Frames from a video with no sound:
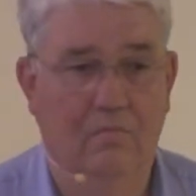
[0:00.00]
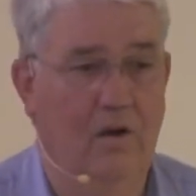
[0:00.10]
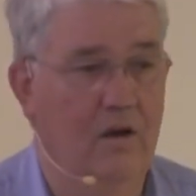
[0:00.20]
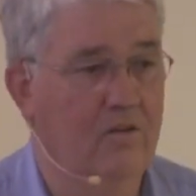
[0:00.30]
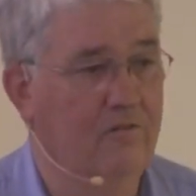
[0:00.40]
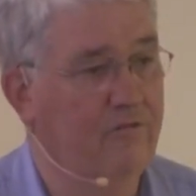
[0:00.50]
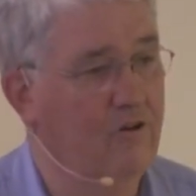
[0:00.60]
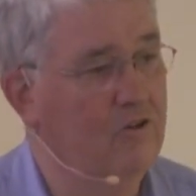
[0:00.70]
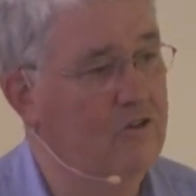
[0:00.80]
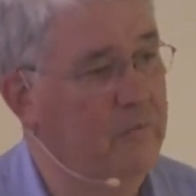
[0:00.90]
by the
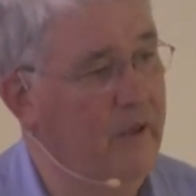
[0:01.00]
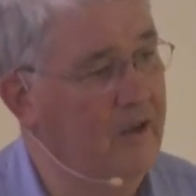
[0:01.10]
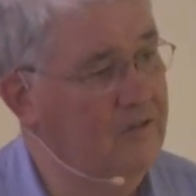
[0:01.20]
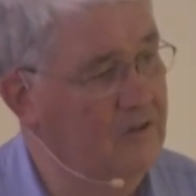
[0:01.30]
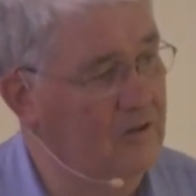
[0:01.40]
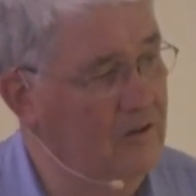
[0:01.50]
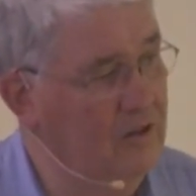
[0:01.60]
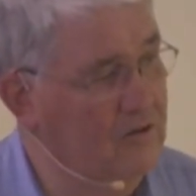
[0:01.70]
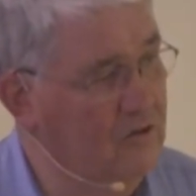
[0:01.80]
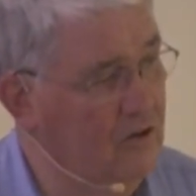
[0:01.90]
first pastor
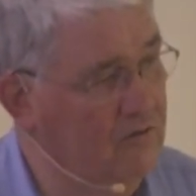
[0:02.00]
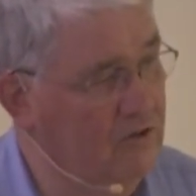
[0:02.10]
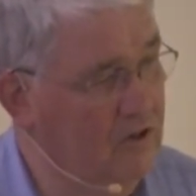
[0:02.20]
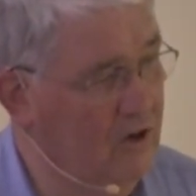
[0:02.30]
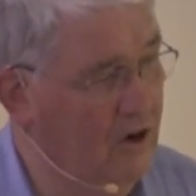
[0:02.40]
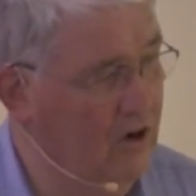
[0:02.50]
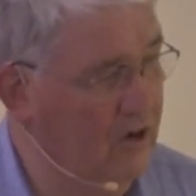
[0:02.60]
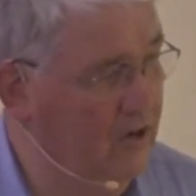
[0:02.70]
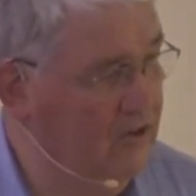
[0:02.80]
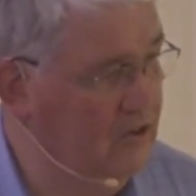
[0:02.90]
that serves the
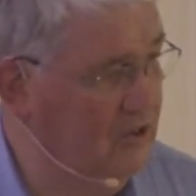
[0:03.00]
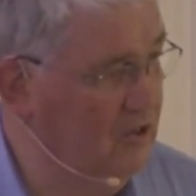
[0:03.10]
congregation.